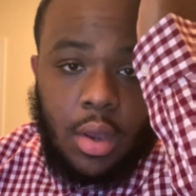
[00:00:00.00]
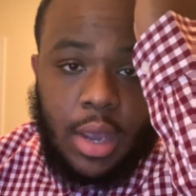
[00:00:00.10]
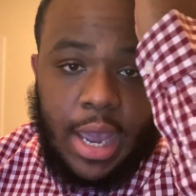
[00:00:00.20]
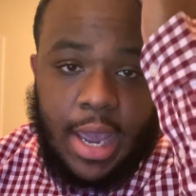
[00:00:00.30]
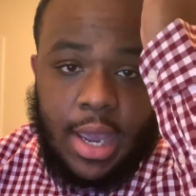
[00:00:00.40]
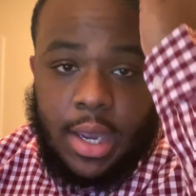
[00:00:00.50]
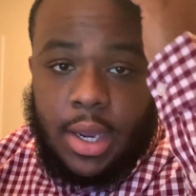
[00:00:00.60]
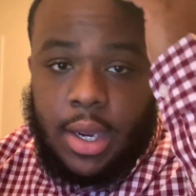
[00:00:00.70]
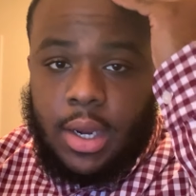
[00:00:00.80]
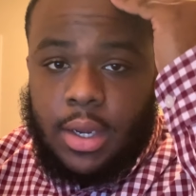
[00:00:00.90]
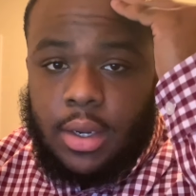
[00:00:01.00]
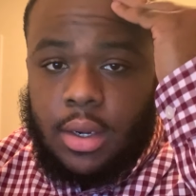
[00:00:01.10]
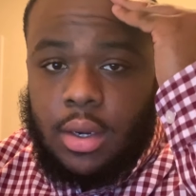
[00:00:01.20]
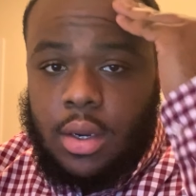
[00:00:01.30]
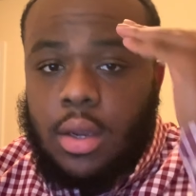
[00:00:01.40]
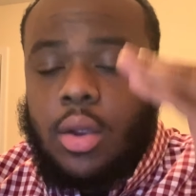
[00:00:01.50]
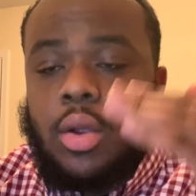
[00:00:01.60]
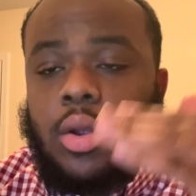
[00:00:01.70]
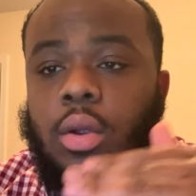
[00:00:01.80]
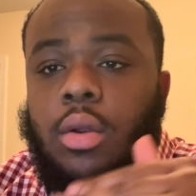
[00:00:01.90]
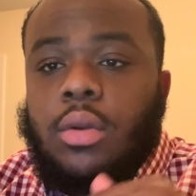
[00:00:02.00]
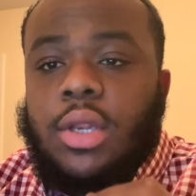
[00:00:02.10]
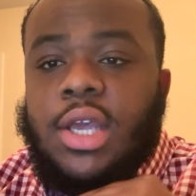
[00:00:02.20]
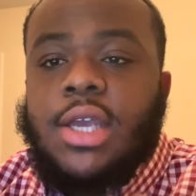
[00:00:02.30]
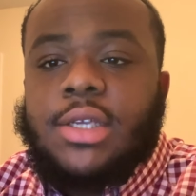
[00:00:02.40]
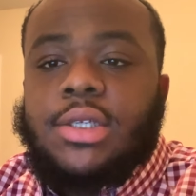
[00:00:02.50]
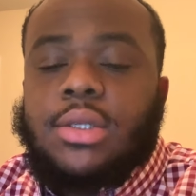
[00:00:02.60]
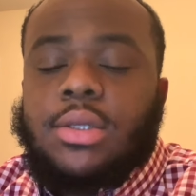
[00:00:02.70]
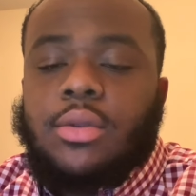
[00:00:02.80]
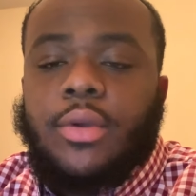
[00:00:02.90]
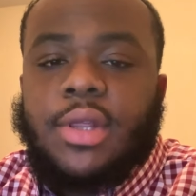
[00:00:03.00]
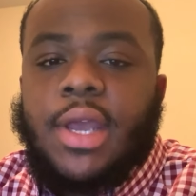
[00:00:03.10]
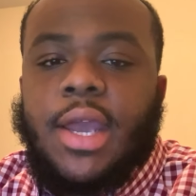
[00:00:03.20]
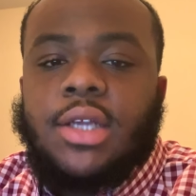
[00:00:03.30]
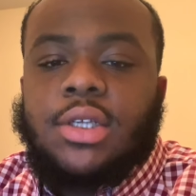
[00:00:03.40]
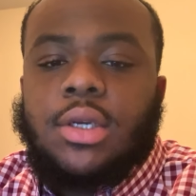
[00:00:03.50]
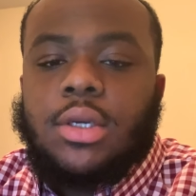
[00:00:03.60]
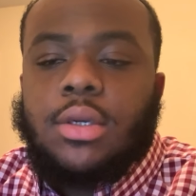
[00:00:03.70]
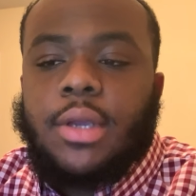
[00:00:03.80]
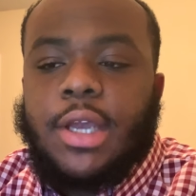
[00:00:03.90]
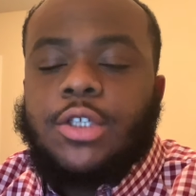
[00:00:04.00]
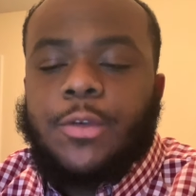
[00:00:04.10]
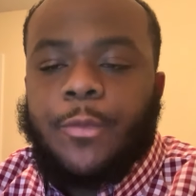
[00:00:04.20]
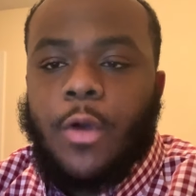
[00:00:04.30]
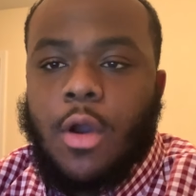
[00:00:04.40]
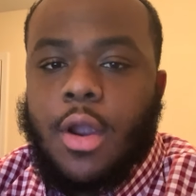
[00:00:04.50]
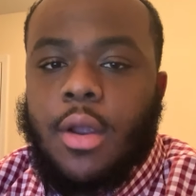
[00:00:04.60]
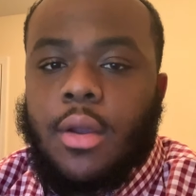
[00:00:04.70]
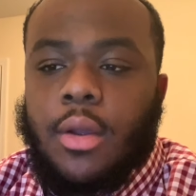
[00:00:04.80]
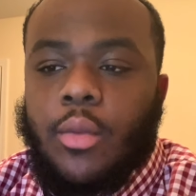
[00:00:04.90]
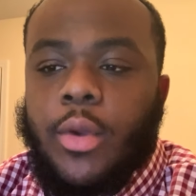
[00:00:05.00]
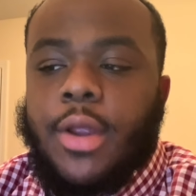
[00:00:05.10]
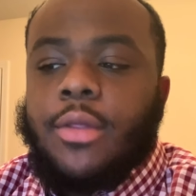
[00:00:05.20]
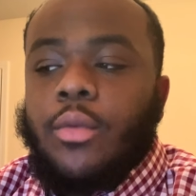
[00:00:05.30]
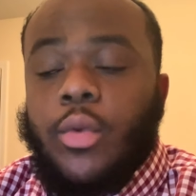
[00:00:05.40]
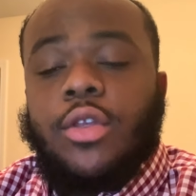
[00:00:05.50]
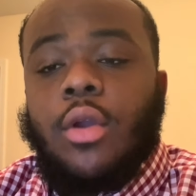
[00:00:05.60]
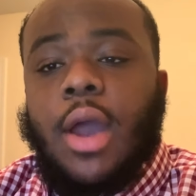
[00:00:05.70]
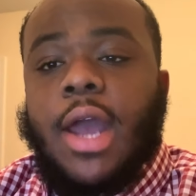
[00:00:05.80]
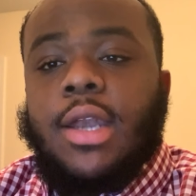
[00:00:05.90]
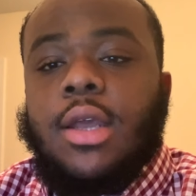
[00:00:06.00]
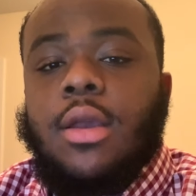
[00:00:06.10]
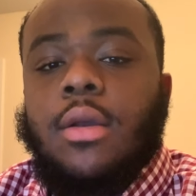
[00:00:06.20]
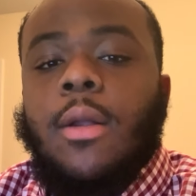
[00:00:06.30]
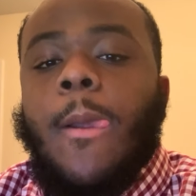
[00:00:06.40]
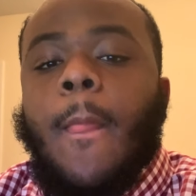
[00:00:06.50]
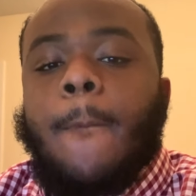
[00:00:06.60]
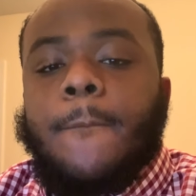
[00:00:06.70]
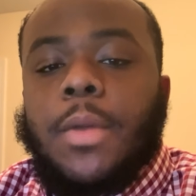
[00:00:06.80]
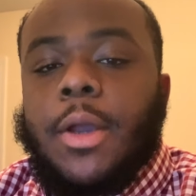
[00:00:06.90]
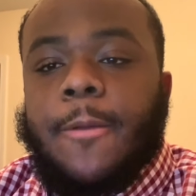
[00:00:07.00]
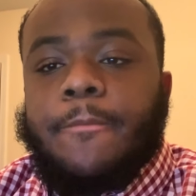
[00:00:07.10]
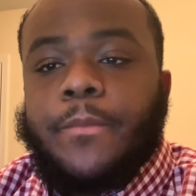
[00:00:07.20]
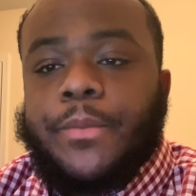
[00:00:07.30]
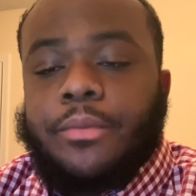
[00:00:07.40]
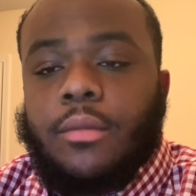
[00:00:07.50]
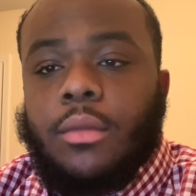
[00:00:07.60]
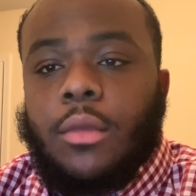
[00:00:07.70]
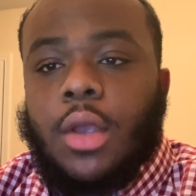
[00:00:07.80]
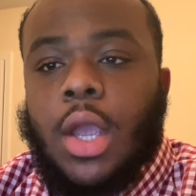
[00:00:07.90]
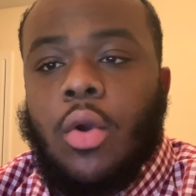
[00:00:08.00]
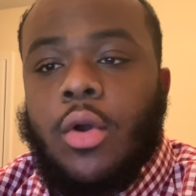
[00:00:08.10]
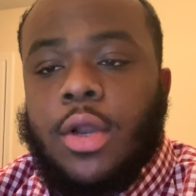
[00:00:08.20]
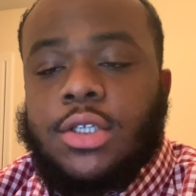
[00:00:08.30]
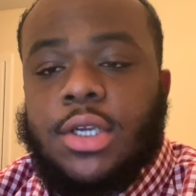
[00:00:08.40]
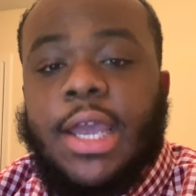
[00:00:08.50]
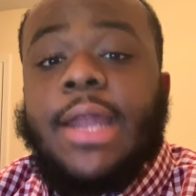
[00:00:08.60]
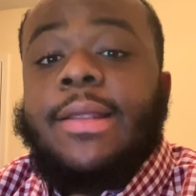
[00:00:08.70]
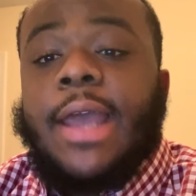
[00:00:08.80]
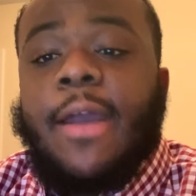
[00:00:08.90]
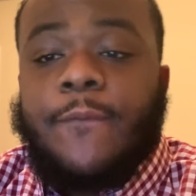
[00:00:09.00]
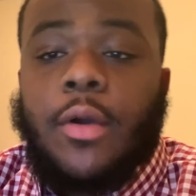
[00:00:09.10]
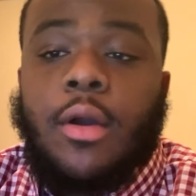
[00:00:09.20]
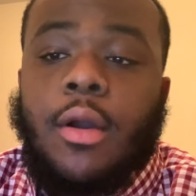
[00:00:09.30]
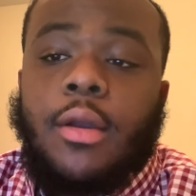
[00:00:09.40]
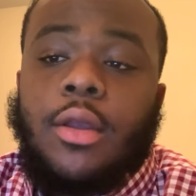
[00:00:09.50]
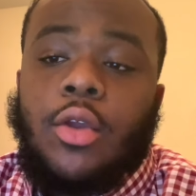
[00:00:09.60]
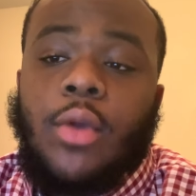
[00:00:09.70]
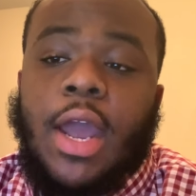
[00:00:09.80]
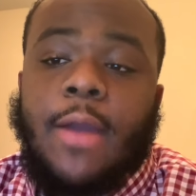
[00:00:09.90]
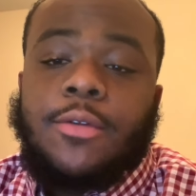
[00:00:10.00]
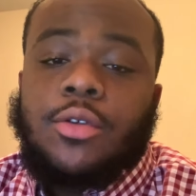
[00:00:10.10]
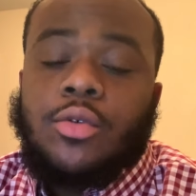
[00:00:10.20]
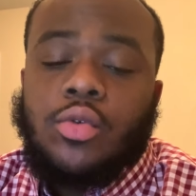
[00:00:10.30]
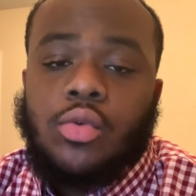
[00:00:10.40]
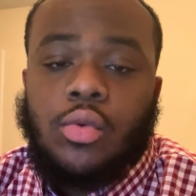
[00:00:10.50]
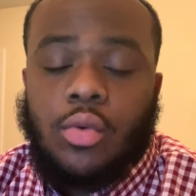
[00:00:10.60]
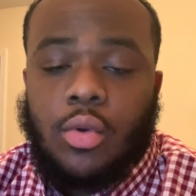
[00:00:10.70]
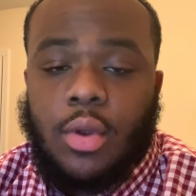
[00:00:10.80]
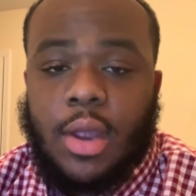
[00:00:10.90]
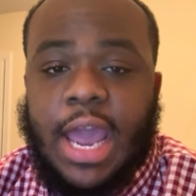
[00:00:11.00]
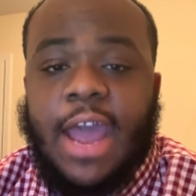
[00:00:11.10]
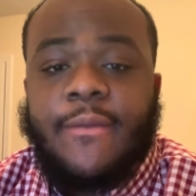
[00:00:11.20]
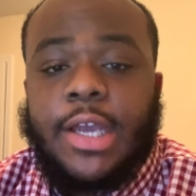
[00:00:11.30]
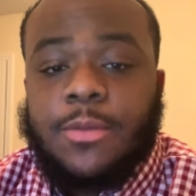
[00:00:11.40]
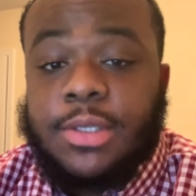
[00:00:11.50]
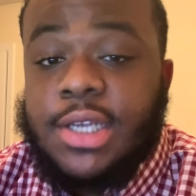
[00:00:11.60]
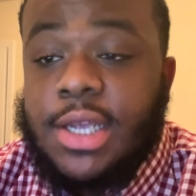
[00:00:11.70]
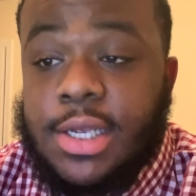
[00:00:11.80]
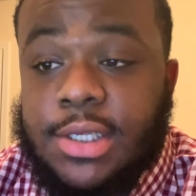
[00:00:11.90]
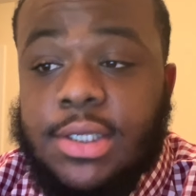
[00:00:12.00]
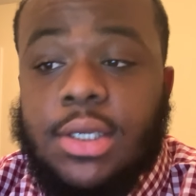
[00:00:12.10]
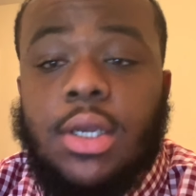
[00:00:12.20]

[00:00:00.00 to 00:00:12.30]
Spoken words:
And these three things get you far with your idea. But in order to get that far, you have to have expertise